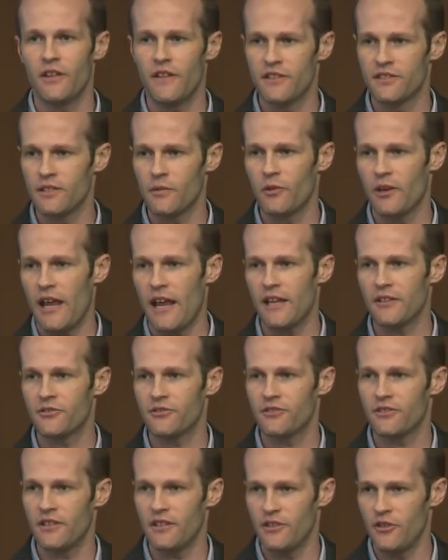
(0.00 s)
and then someone
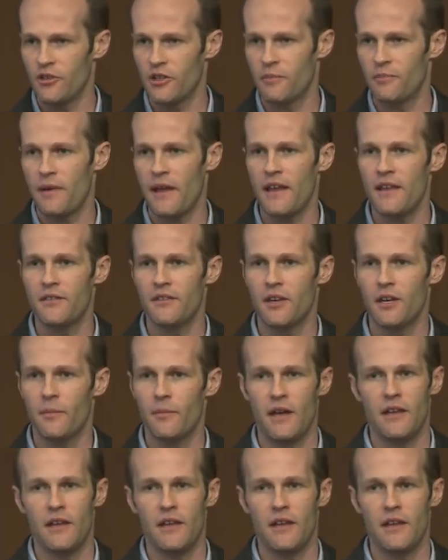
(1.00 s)
answers it, and you can pay them,